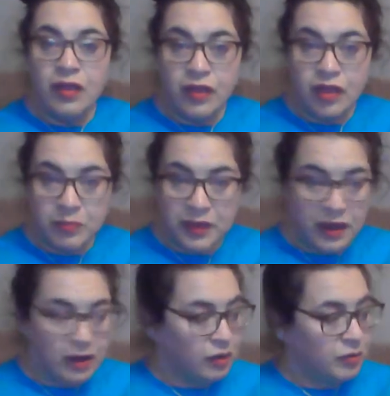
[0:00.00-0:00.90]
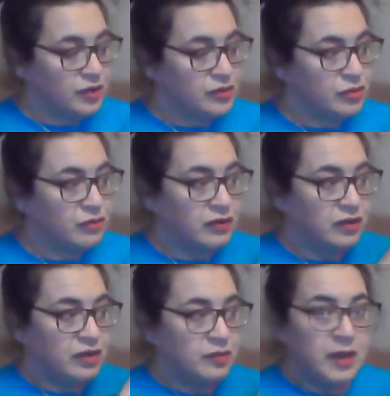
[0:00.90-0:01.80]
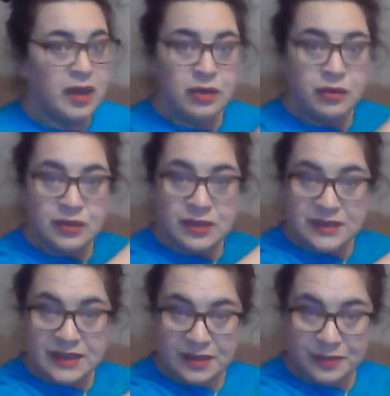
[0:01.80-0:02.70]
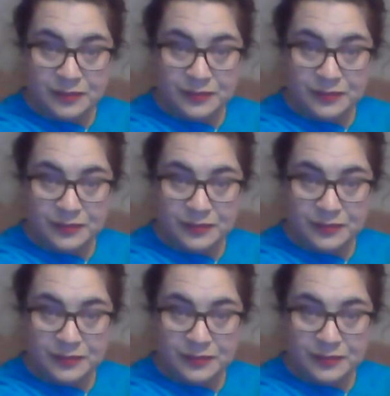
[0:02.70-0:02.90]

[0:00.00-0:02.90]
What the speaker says: The bear went over the mountain.